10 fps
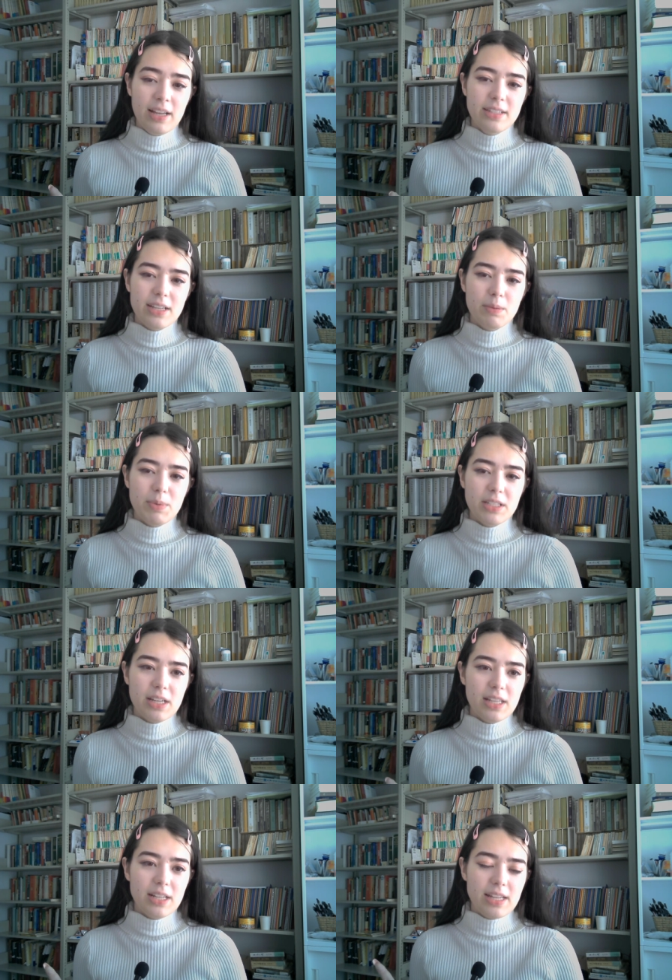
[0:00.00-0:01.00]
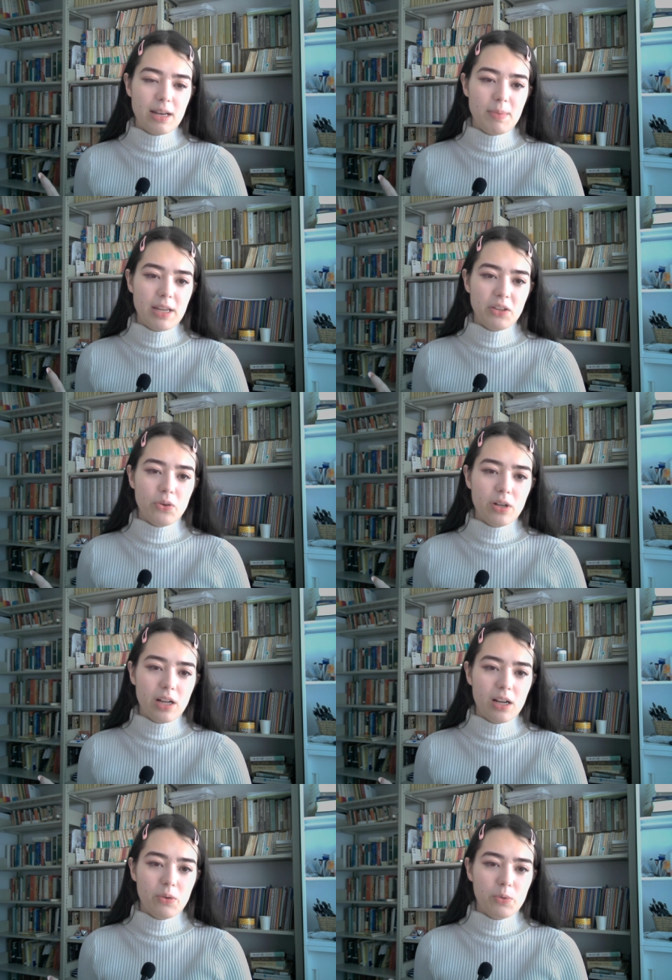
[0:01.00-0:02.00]
Hence it can be said that Tenmei
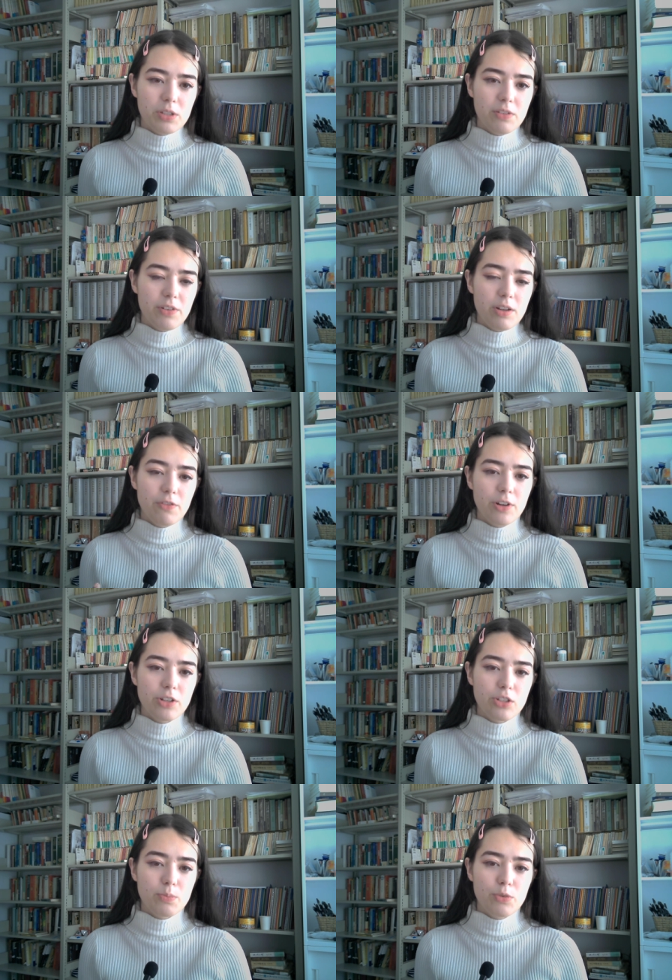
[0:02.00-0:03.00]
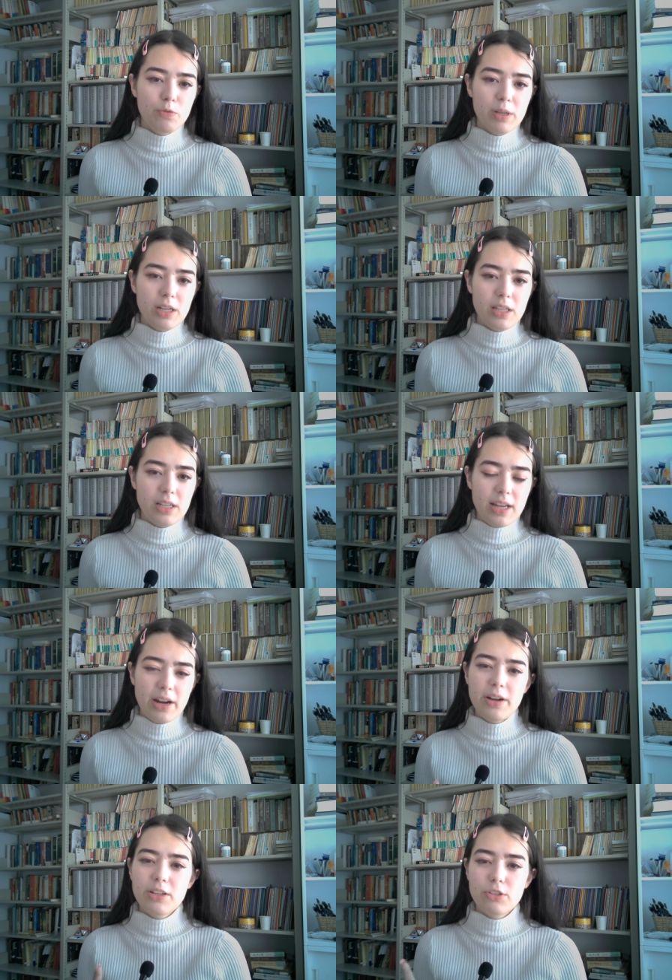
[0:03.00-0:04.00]
Kyoka was the very first movement in the
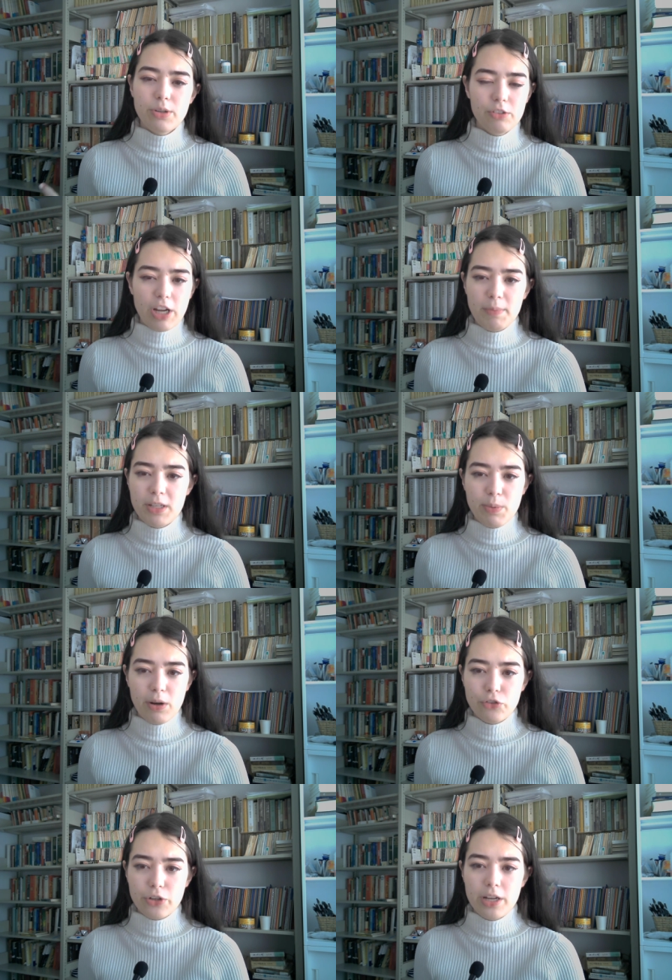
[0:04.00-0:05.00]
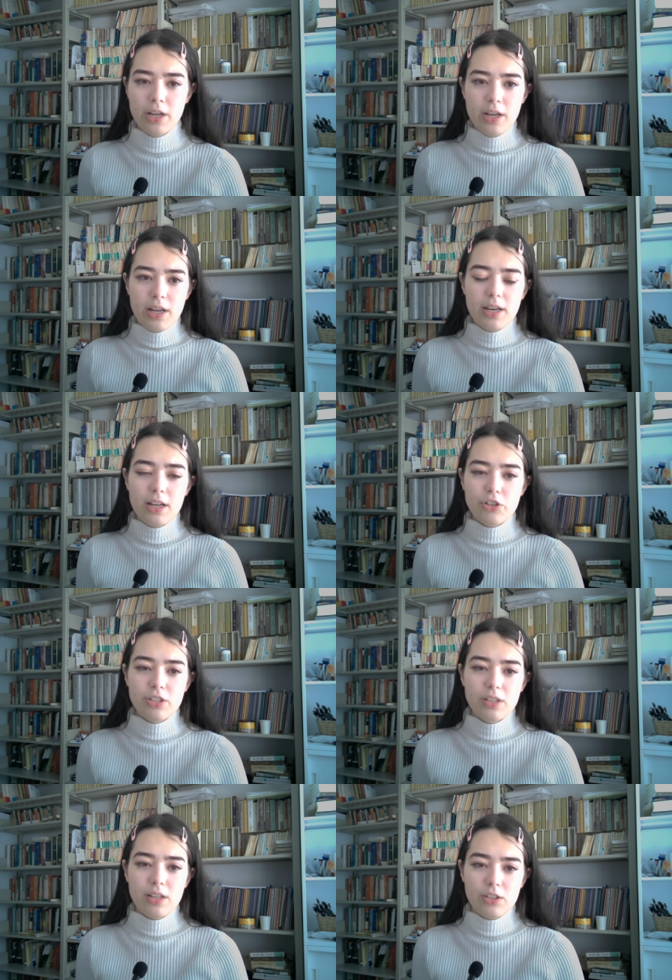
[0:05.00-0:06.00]
entire history of Japanese poetry, and not
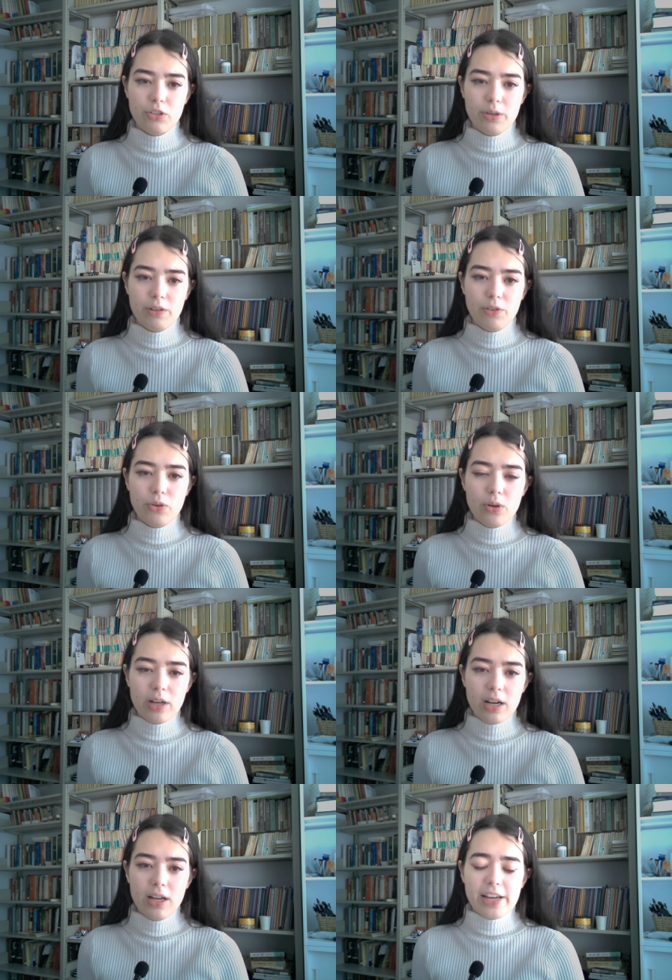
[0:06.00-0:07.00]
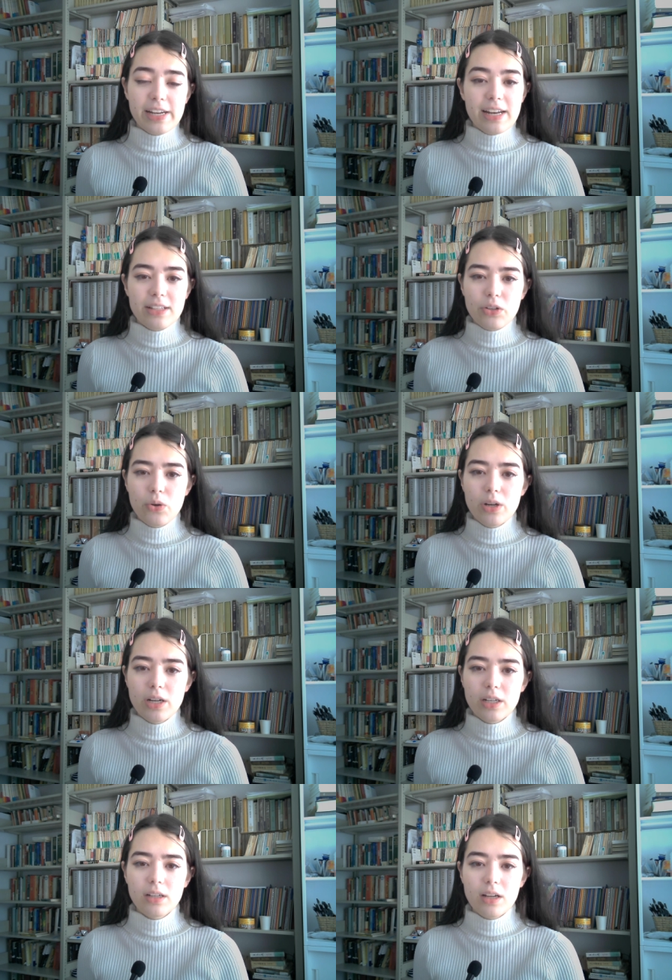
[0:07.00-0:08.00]
just in the history of Kyoka, that at its
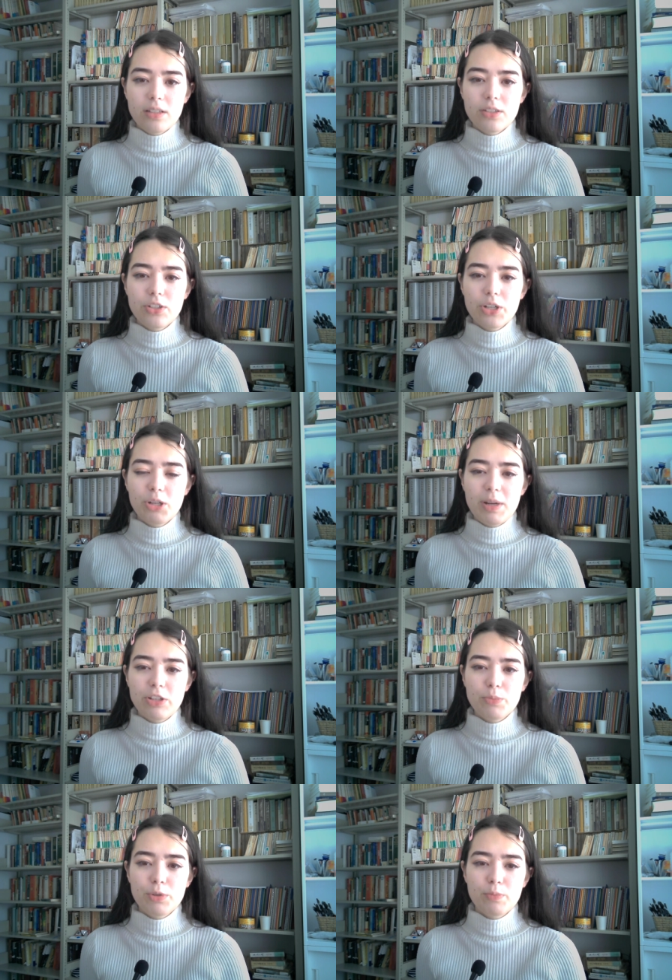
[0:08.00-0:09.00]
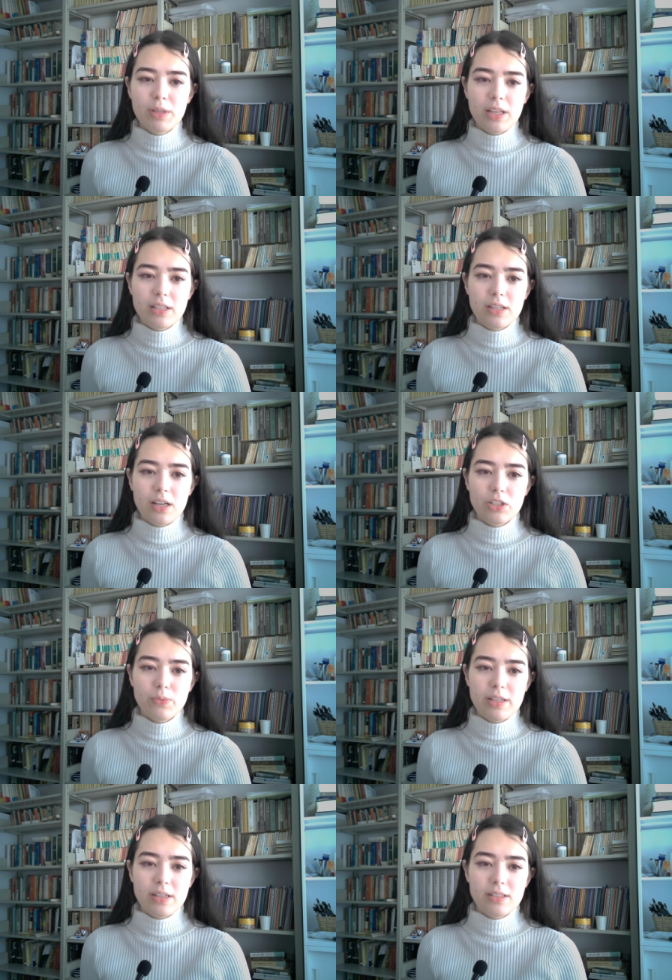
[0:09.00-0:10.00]
core constituted a major movement that sought to
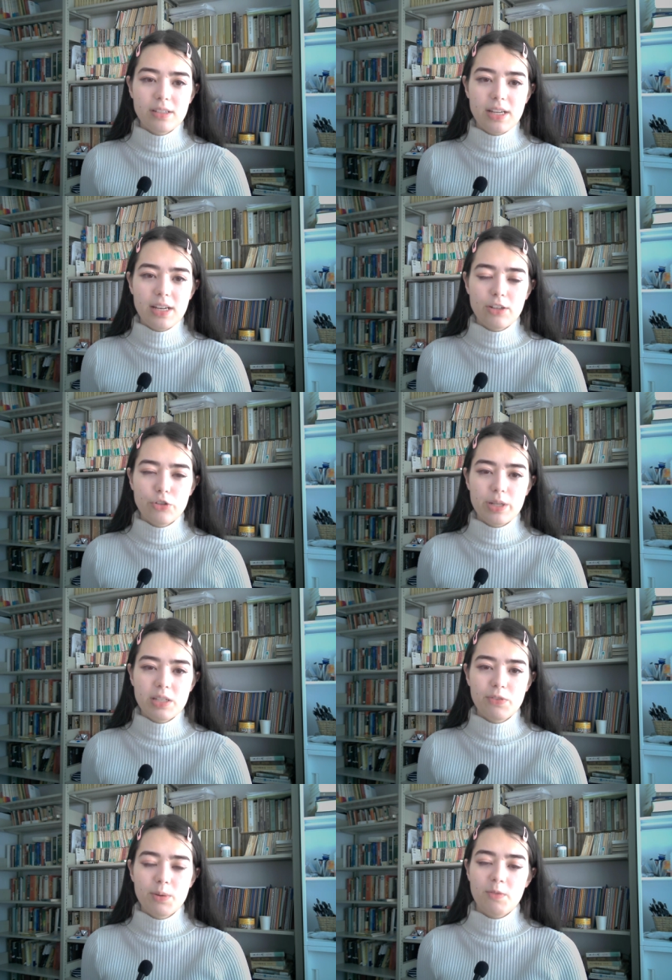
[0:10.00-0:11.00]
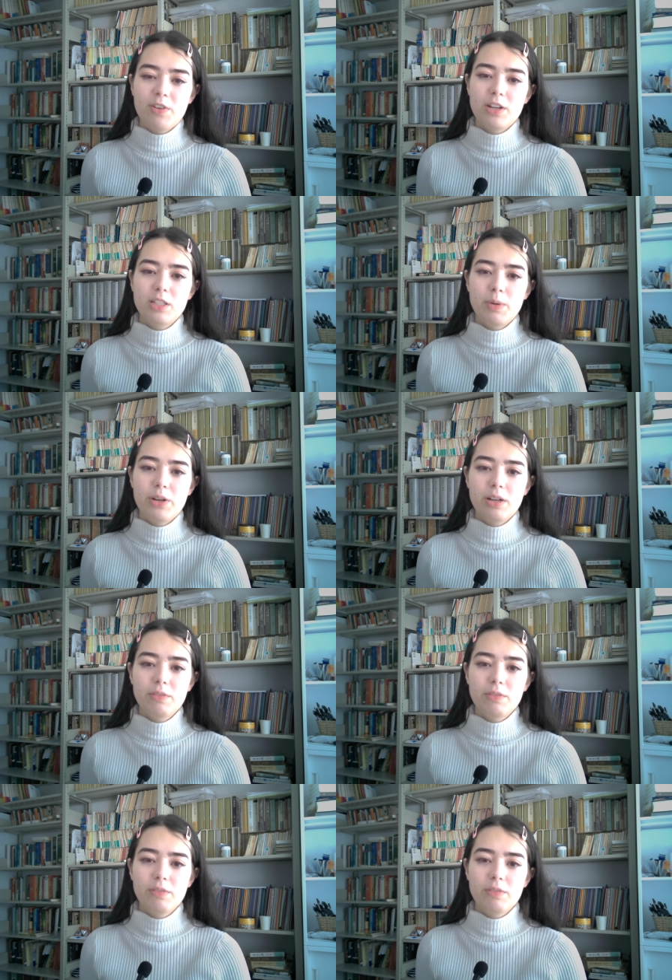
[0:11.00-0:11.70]
resuscitate and transform the very spirit of